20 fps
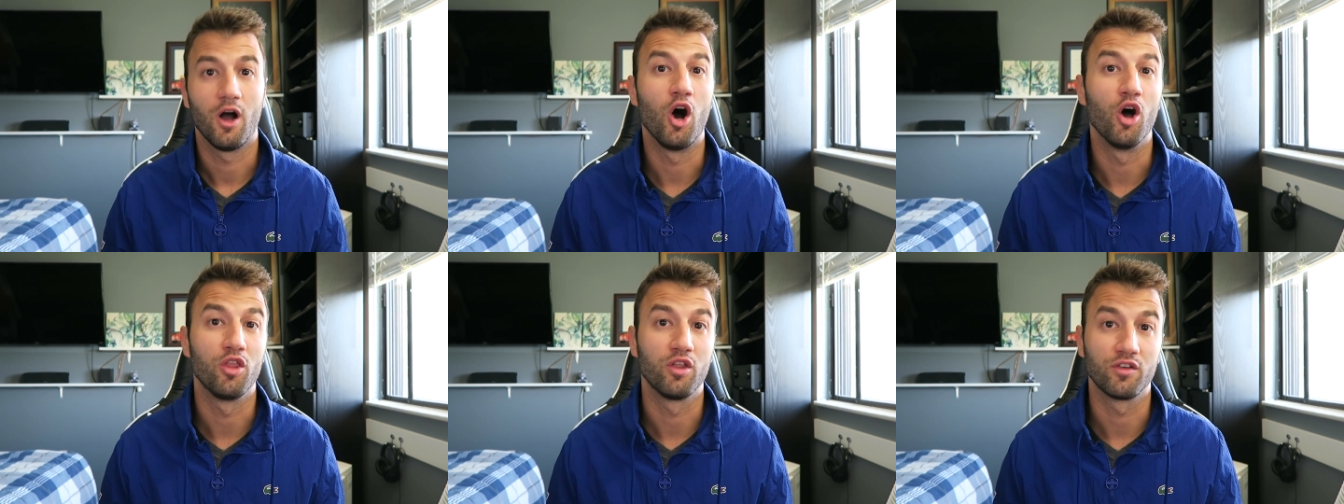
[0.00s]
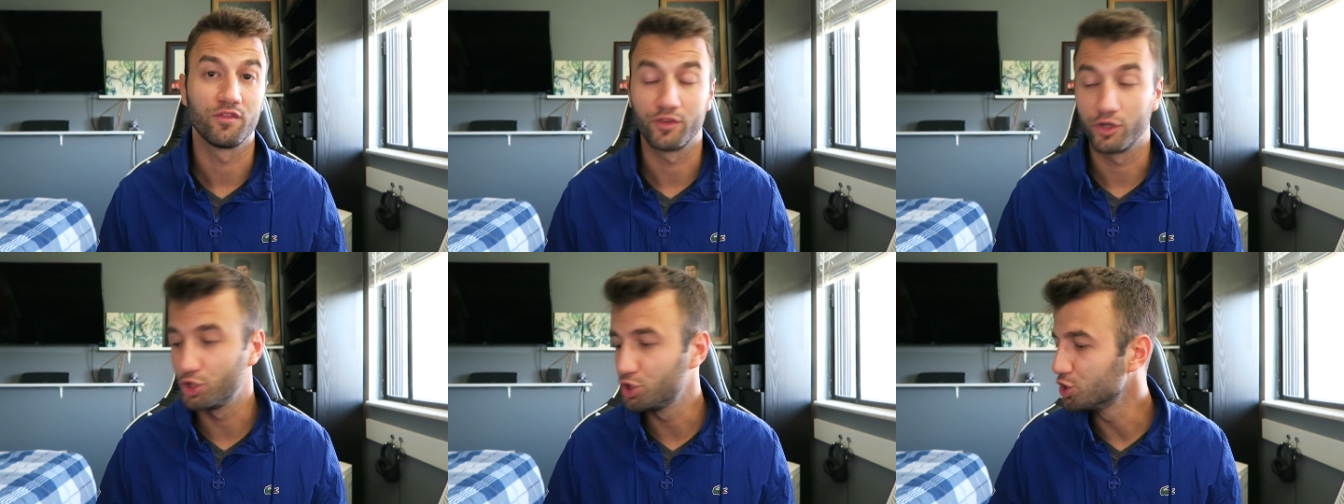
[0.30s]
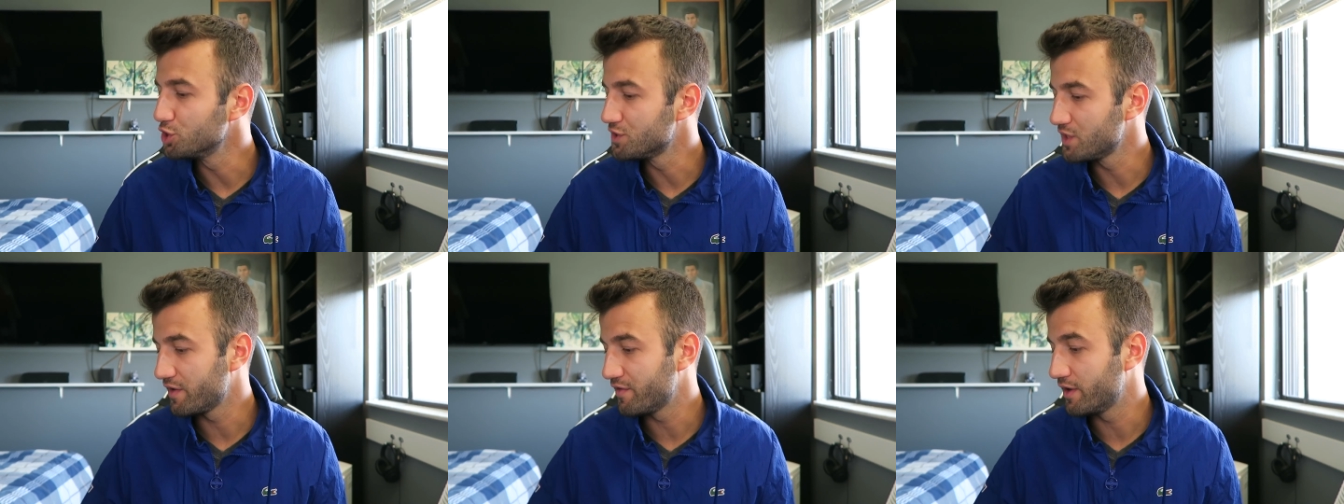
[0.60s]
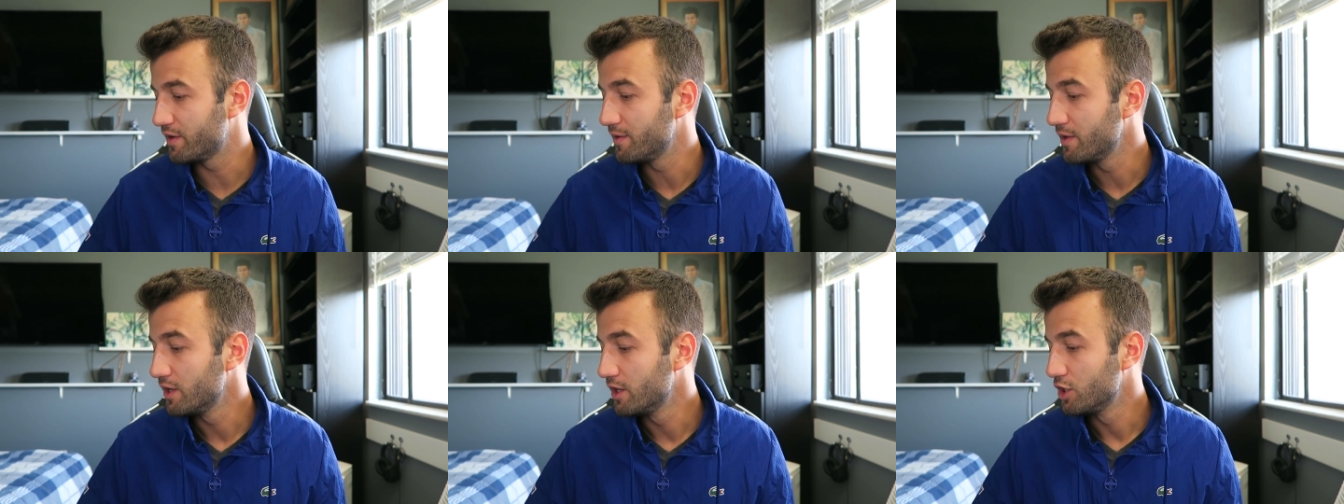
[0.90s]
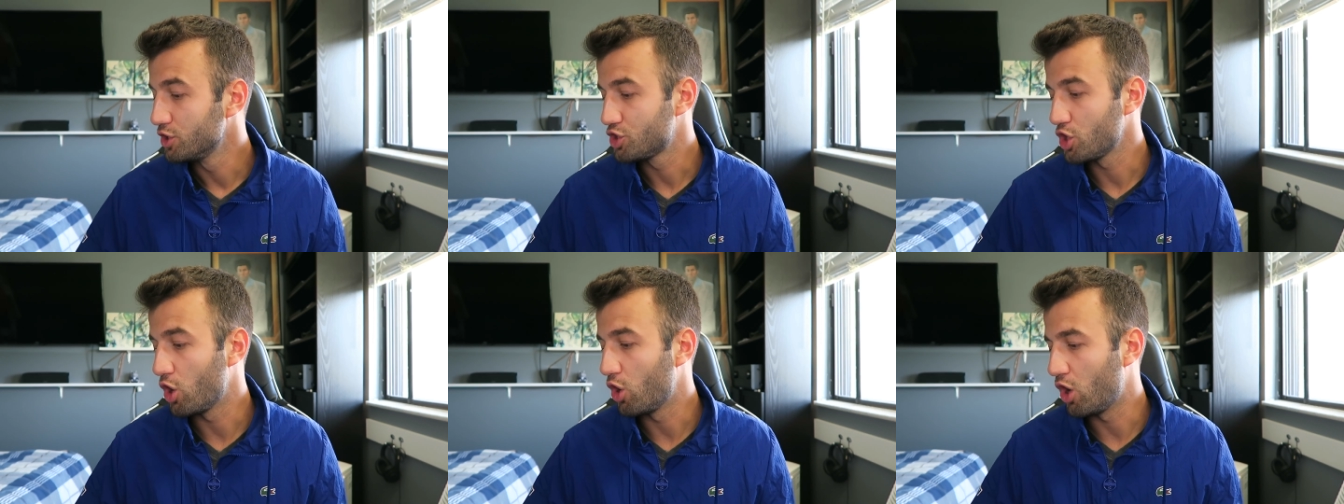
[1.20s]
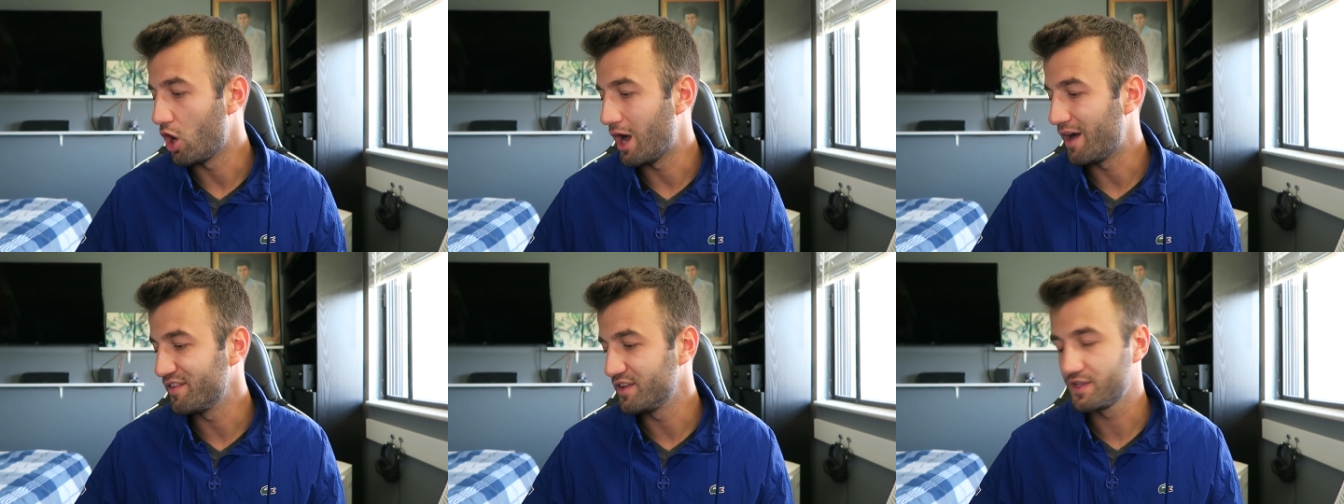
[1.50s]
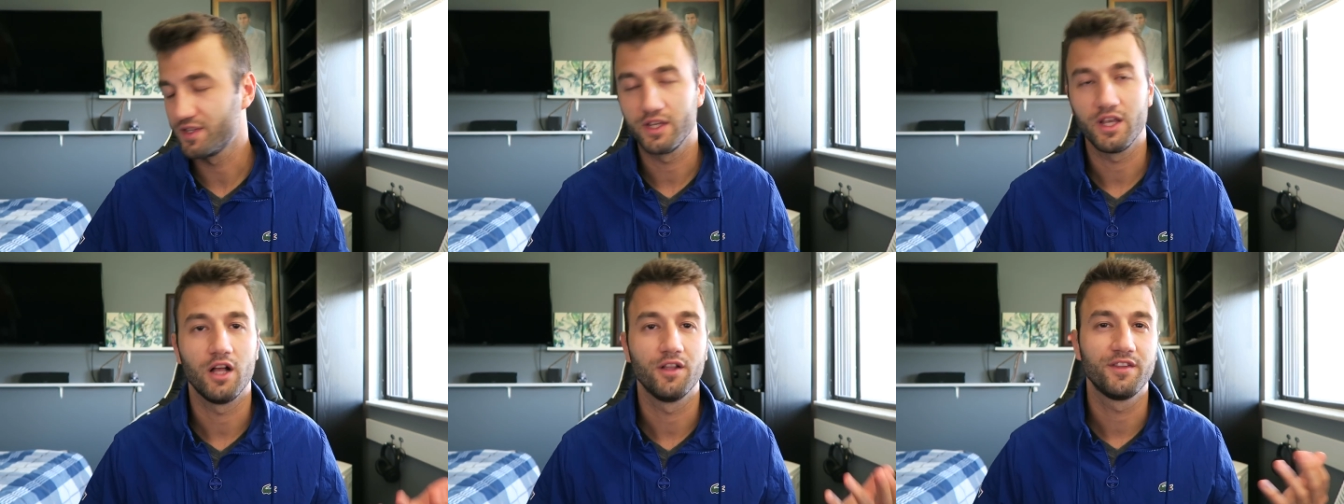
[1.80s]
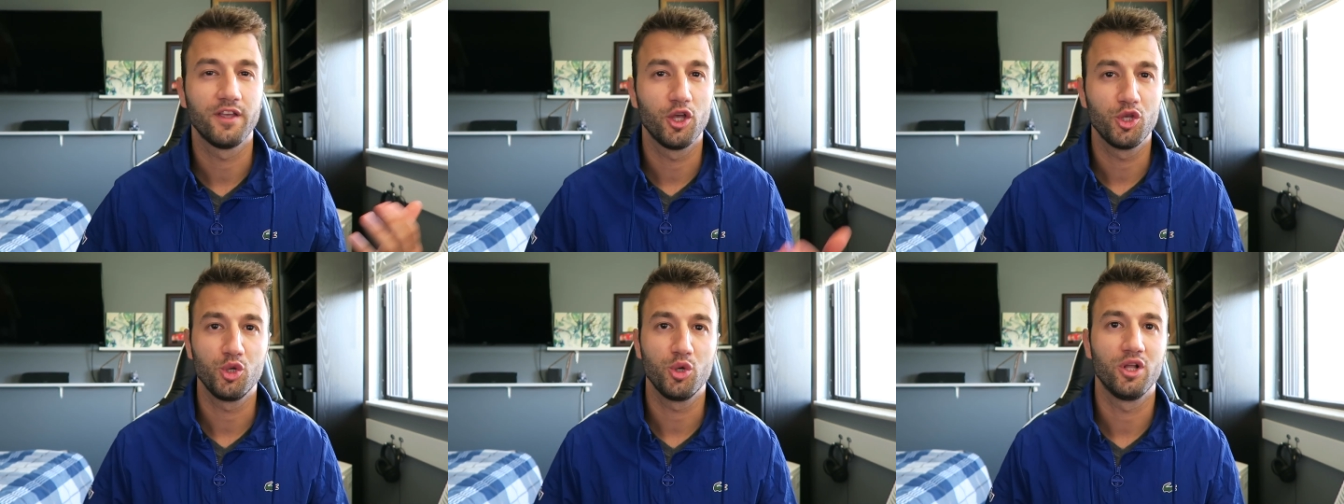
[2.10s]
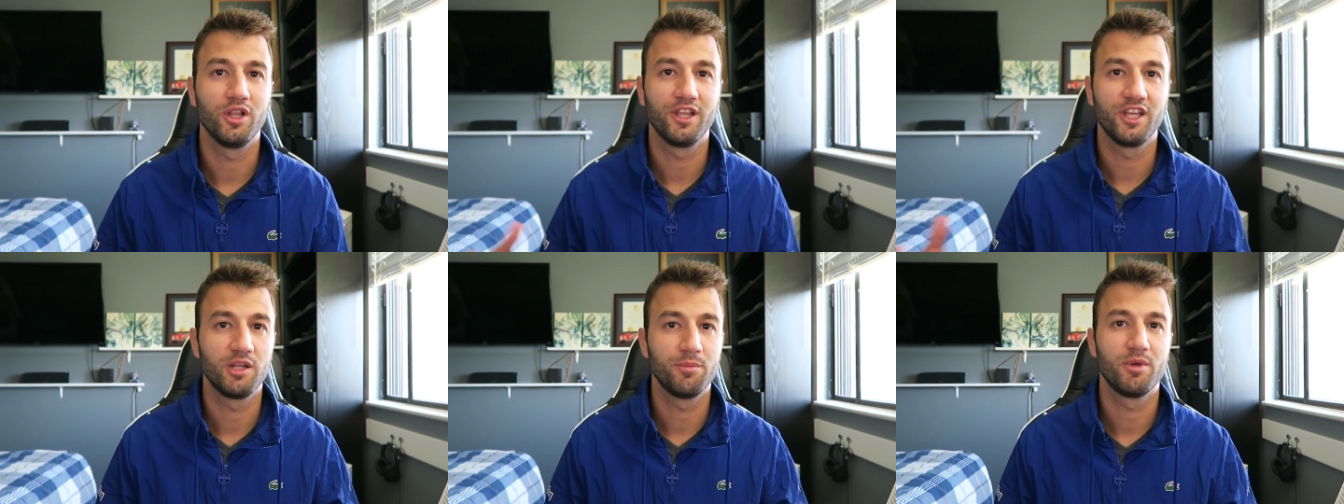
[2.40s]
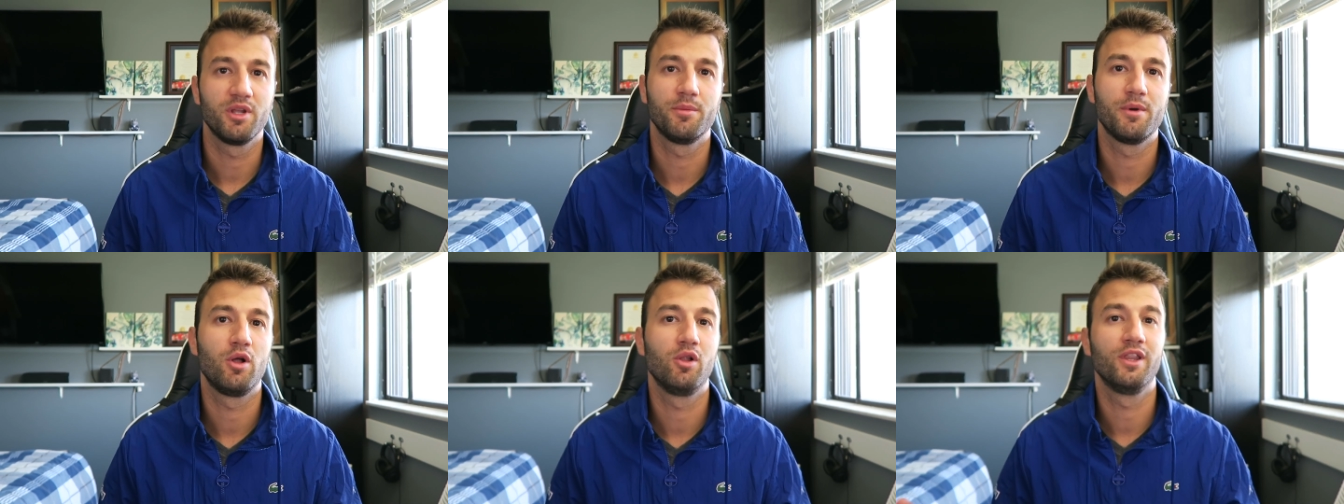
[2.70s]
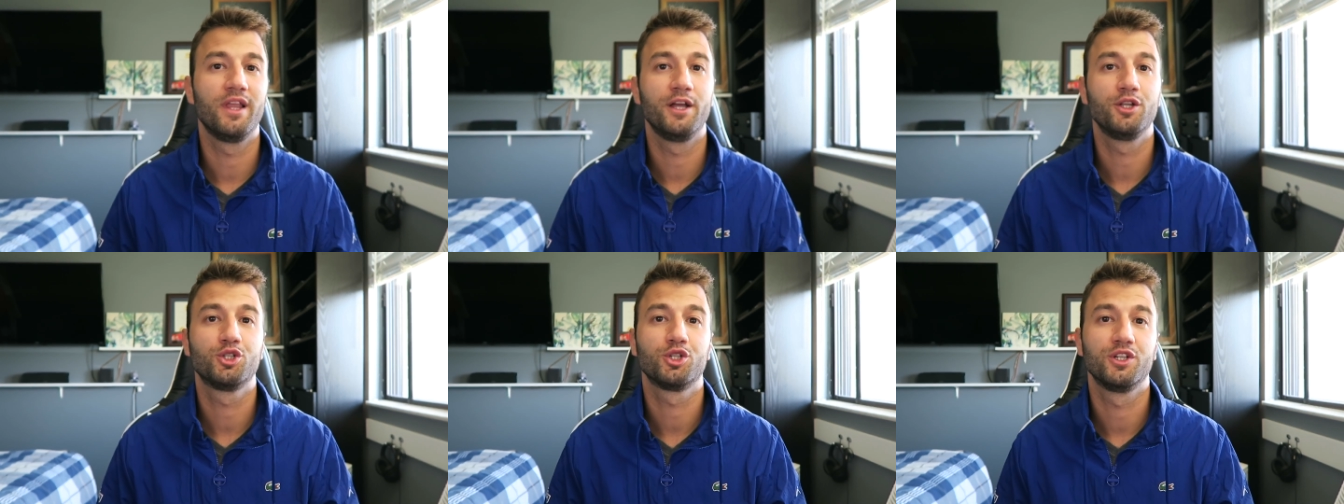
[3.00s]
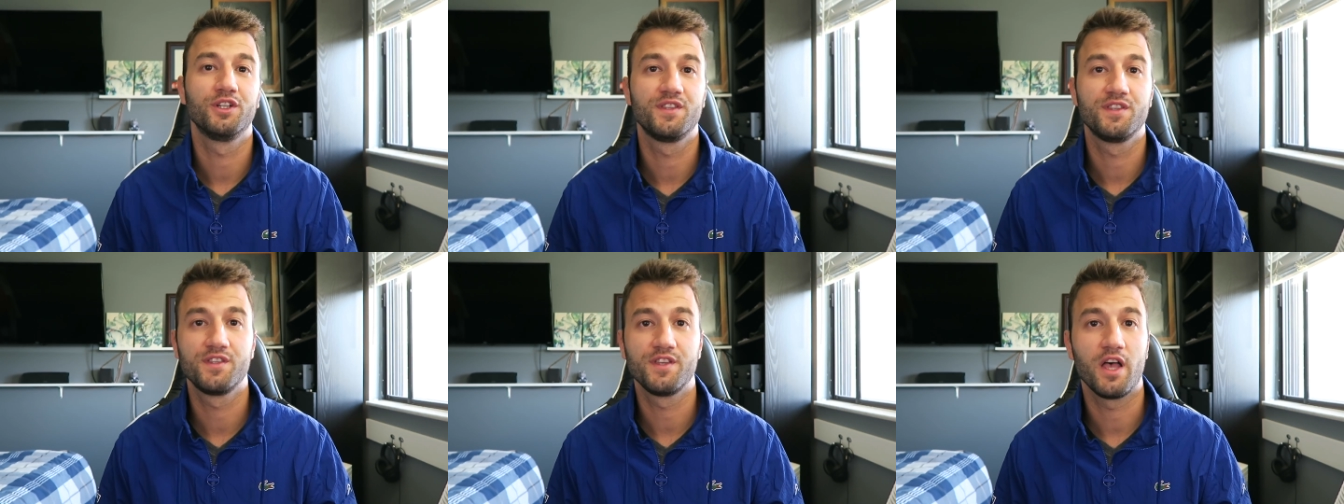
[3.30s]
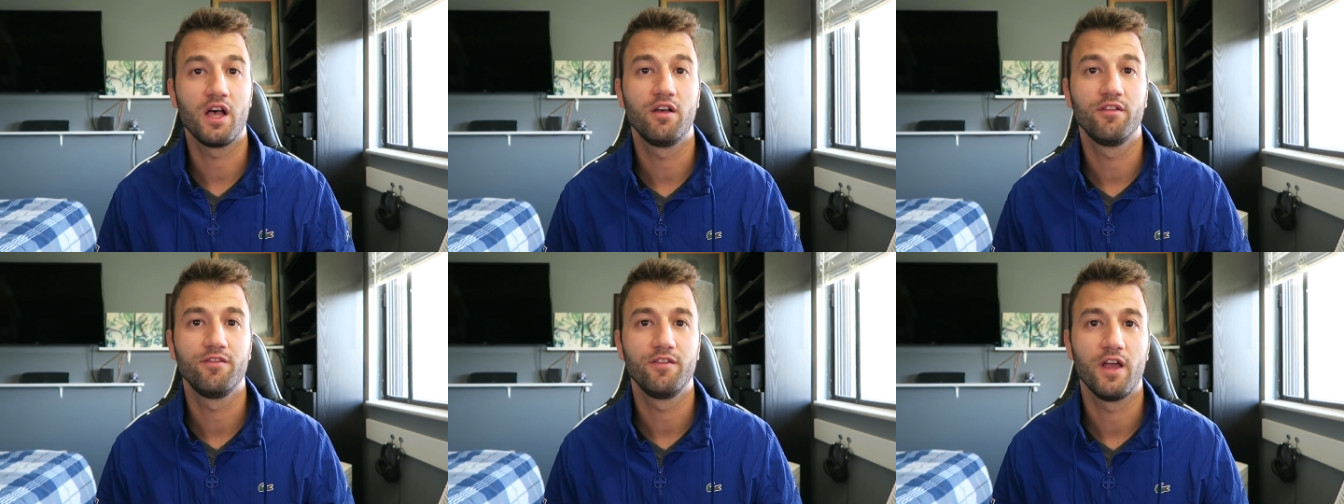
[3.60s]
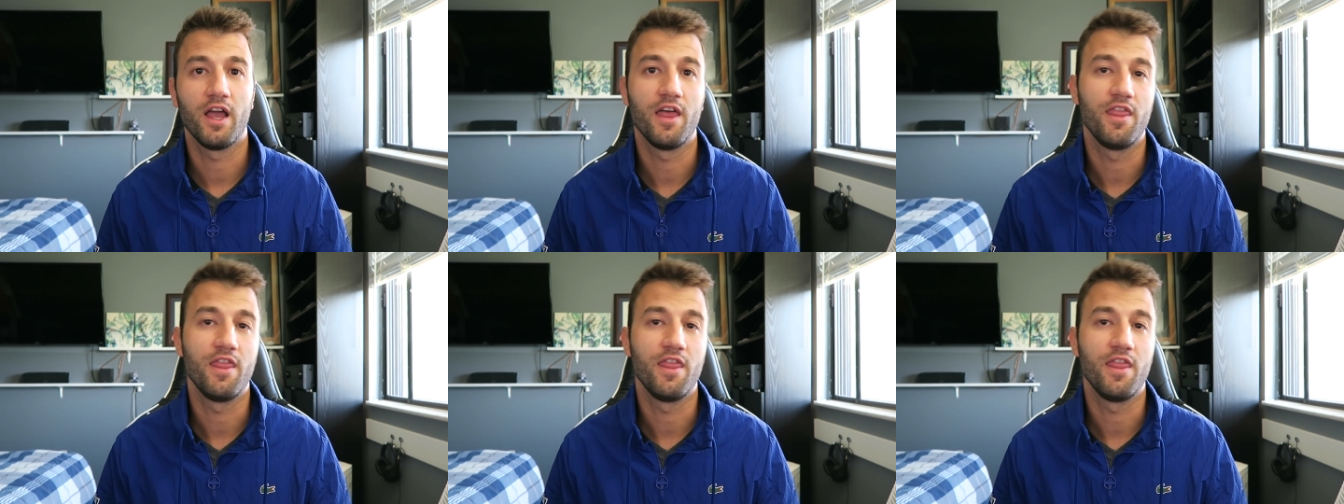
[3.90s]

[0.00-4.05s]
other versions of it. So obviously, I'll tell you a little bit about Ledger itself,